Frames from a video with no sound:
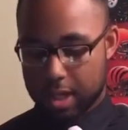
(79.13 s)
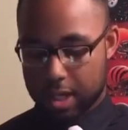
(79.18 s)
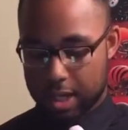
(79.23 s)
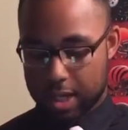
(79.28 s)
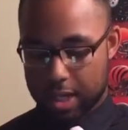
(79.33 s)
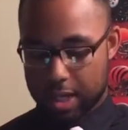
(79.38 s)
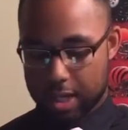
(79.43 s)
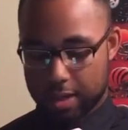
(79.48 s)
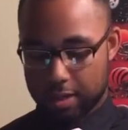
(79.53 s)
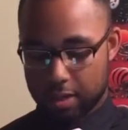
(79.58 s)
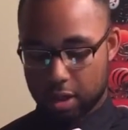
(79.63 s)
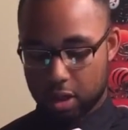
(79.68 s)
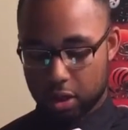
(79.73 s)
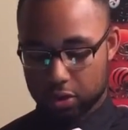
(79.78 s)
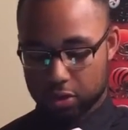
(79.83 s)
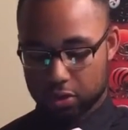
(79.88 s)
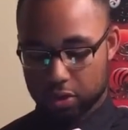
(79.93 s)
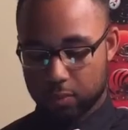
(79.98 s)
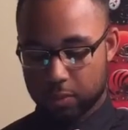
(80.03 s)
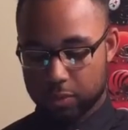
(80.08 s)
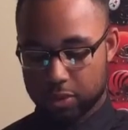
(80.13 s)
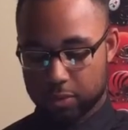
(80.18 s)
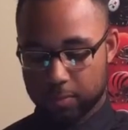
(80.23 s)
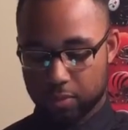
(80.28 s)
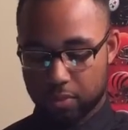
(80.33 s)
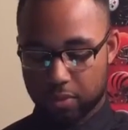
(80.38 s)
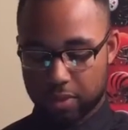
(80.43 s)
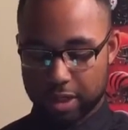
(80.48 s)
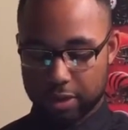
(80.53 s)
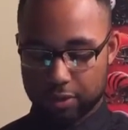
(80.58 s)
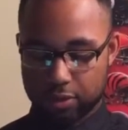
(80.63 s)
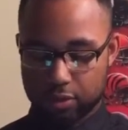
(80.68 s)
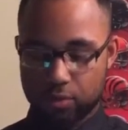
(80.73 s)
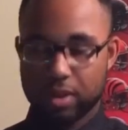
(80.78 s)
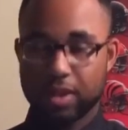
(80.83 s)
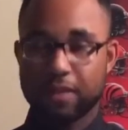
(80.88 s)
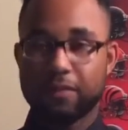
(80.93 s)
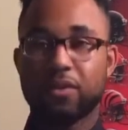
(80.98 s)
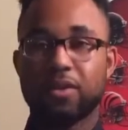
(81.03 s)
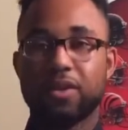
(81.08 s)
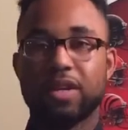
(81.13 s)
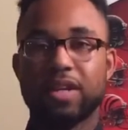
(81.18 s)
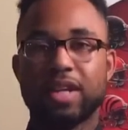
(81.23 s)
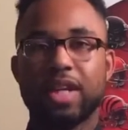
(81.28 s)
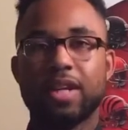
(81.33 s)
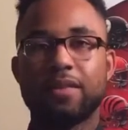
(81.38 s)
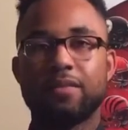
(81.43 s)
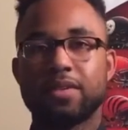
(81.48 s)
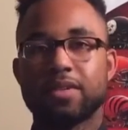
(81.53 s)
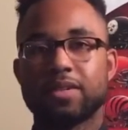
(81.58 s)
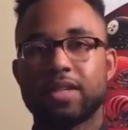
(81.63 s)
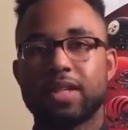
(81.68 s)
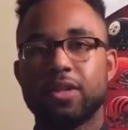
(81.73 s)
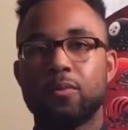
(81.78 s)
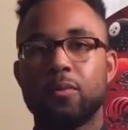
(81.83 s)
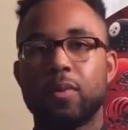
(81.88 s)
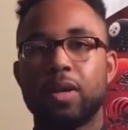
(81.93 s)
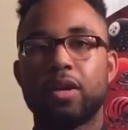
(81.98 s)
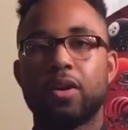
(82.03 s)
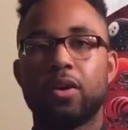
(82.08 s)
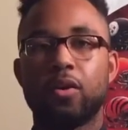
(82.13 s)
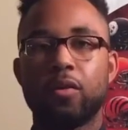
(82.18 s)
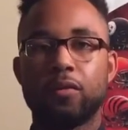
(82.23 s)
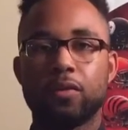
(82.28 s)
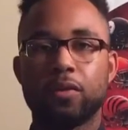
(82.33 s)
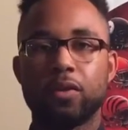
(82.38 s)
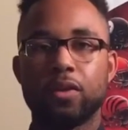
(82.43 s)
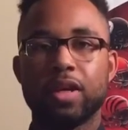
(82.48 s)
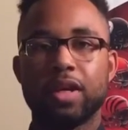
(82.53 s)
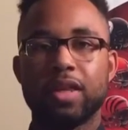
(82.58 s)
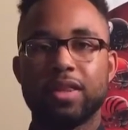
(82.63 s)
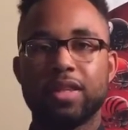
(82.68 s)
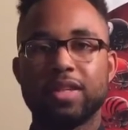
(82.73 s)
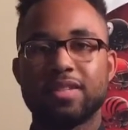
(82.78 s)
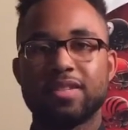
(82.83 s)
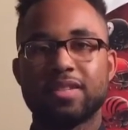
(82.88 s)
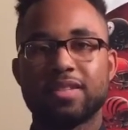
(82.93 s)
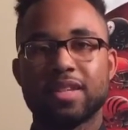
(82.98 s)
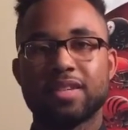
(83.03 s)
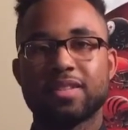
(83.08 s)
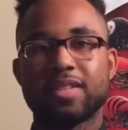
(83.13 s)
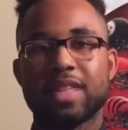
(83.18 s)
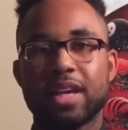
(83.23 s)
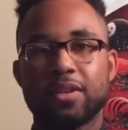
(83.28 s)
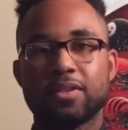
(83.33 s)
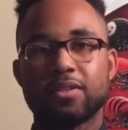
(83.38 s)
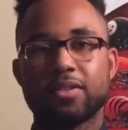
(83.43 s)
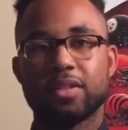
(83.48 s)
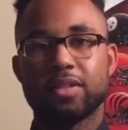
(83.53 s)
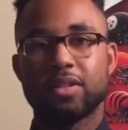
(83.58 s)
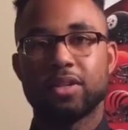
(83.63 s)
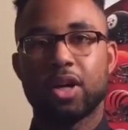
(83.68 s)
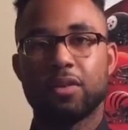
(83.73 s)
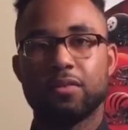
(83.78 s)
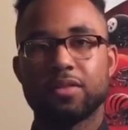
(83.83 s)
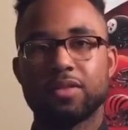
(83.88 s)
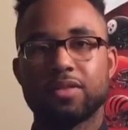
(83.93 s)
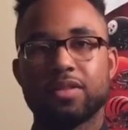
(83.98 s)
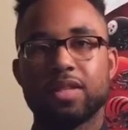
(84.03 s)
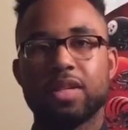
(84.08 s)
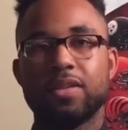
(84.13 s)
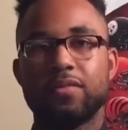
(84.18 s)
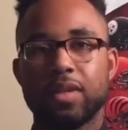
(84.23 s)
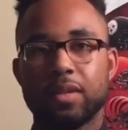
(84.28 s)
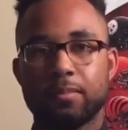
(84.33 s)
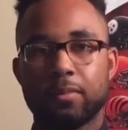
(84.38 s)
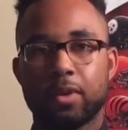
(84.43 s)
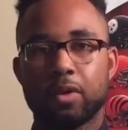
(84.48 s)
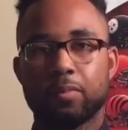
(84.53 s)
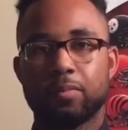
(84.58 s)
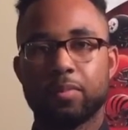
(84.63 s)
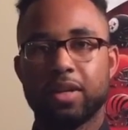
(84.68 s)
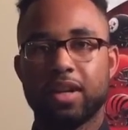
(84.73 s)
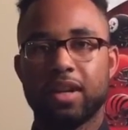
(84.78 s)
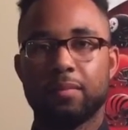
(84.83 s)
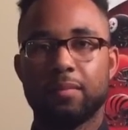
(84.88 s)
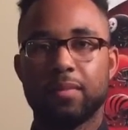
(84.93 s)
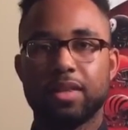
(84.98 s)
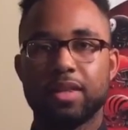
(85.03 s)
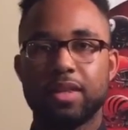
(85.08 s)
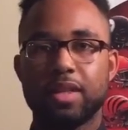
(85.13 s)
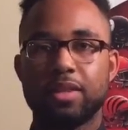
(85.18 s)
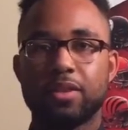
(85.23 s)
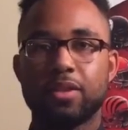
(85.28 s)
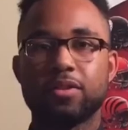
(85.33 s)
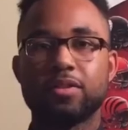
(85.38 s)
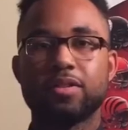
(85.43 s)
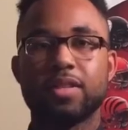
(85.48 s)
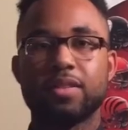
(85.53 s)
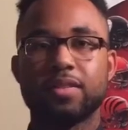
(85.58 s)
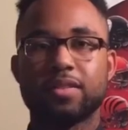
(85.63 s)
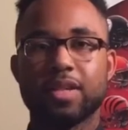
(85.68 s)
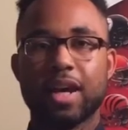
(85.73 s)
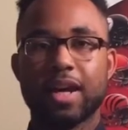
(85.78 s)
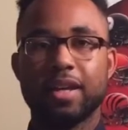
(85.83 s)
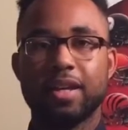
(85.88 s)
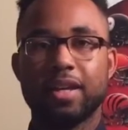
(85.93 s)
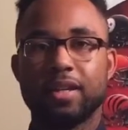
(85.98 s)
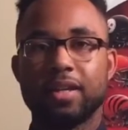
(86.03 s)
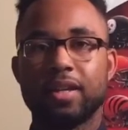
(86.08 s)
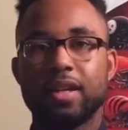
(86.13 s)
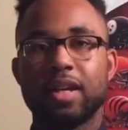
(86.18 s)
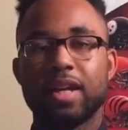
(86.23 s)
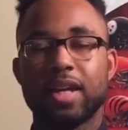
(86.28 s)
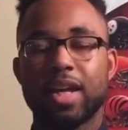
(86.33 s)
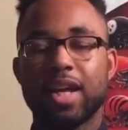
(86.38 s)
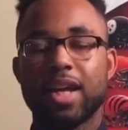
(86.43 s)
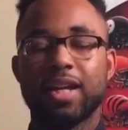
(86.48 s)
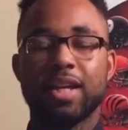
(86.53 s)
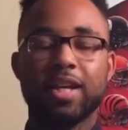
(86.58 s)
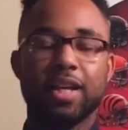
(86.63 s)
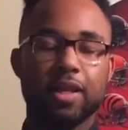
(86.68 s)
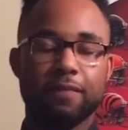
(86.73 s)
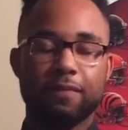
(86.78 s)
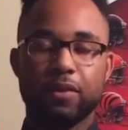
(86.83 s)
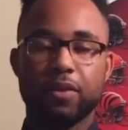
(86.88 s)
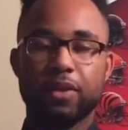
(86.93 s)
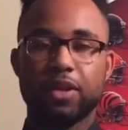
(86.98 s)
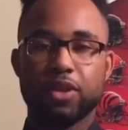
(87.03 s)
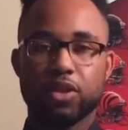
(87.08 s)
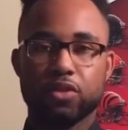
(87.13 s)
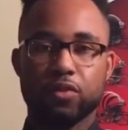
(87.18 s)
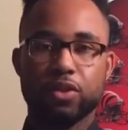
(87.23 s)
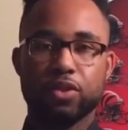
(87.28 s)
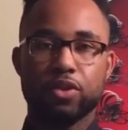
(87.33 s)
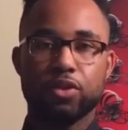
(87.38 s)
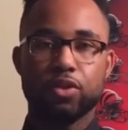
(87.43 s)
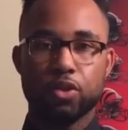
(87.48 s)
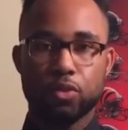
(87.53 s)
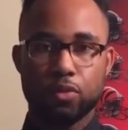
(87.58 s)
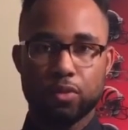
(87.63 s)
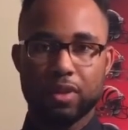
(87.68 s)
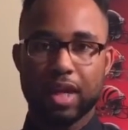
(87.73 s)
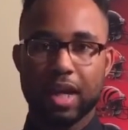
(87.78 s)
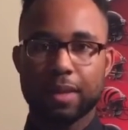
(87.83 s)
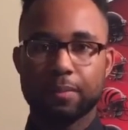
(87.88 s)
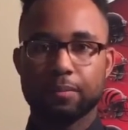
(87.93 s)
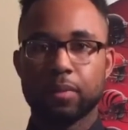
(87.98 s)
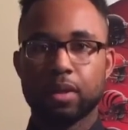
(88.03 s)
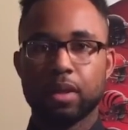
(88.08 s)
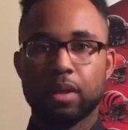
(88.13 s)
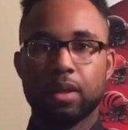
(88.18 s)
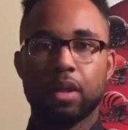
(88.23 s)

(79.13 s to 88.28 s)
and also, I want to point out too that Vernon Davis he went over the 6,000 yard receiving mark, becoming the 13th tight end in NFL history to do that.